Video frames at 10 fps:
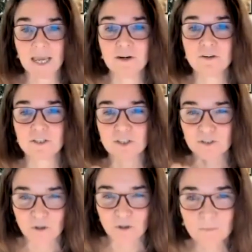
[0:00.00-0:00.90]
inner
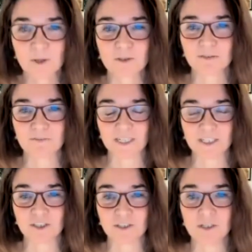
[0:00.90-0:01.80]
soul
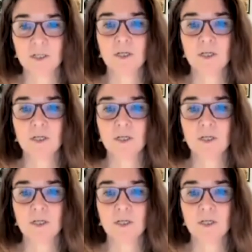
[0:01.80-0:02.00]
motivation